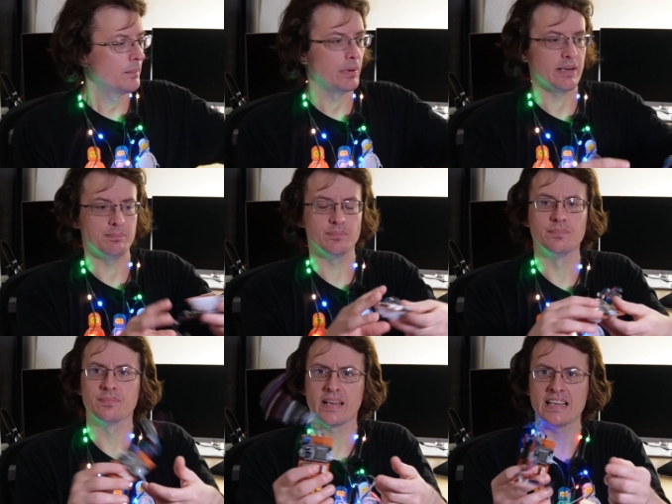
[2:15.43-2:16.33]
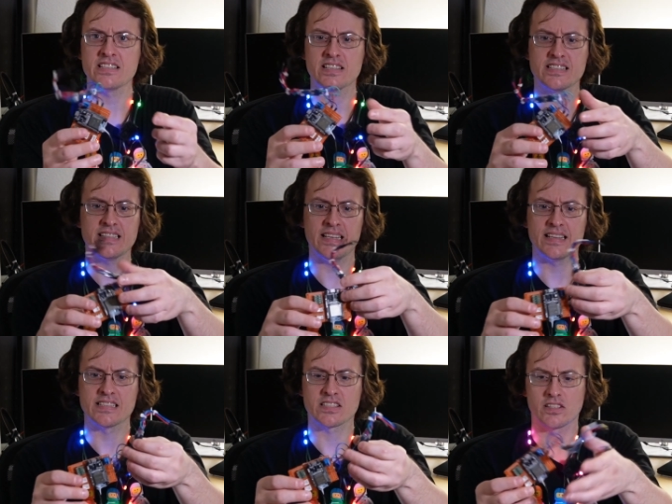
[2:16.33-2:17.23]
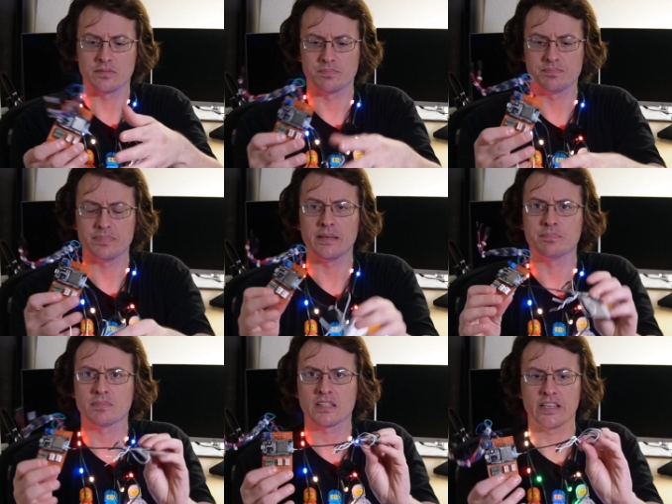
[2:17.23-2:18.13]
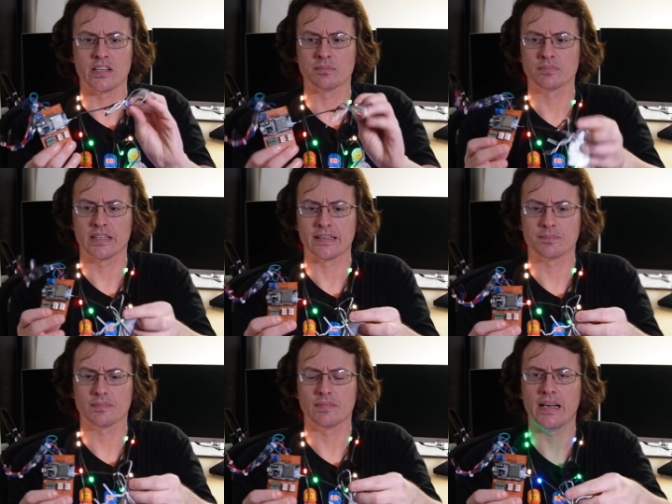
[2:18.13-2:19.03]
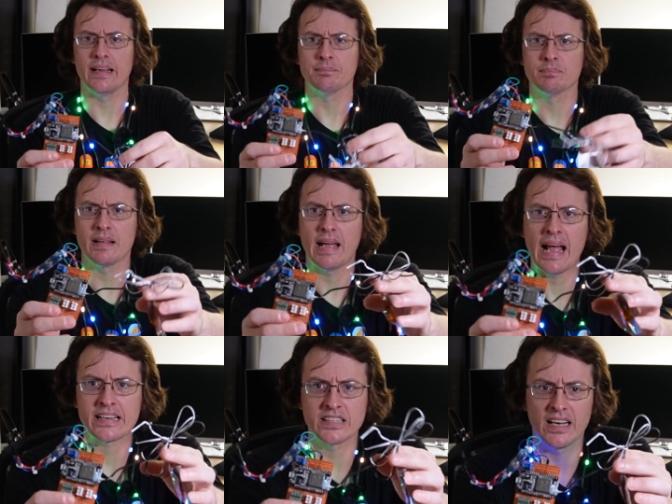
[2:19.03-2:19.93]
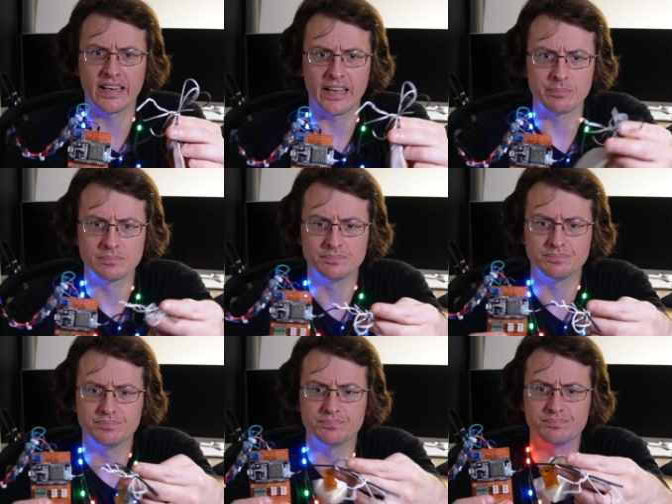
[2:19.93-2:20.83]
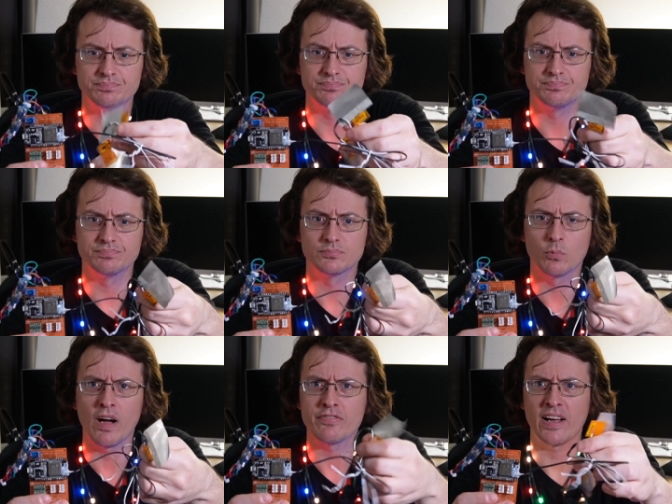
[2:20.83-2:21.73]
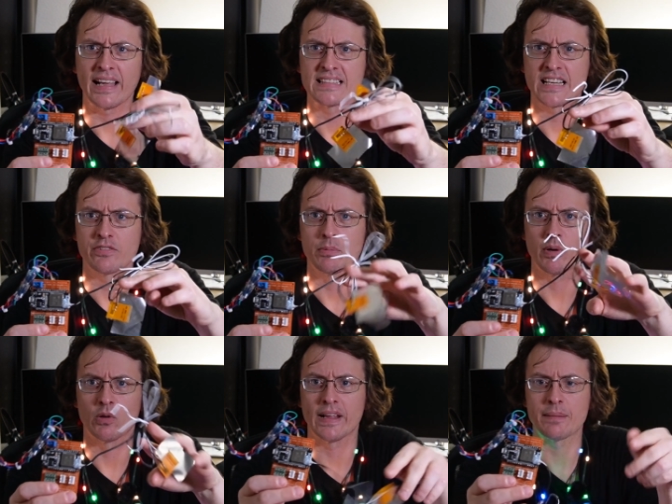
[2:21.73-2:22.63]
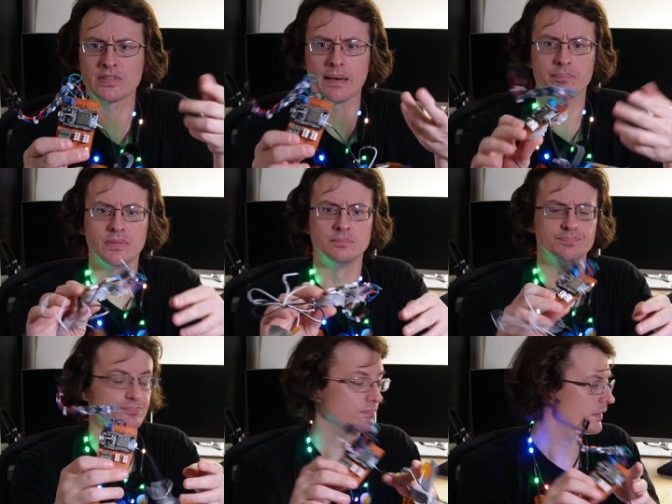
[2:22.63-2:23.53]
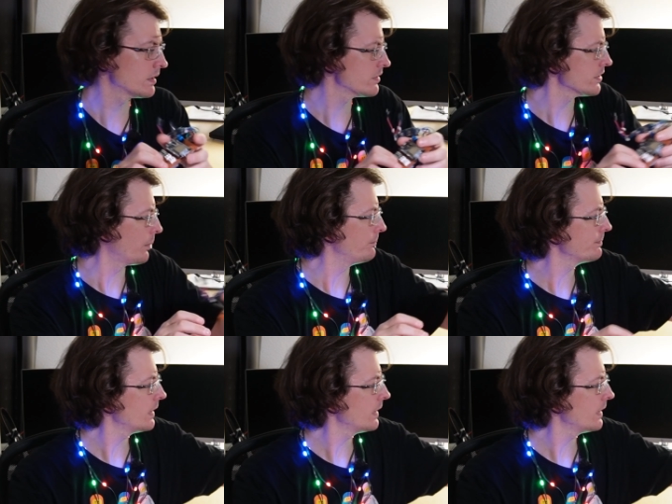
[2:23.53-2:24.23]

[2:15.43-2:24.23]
But as you can see, this could be cleaner. Like I hacked on a Wi-Fi antenna from my old laptop. So,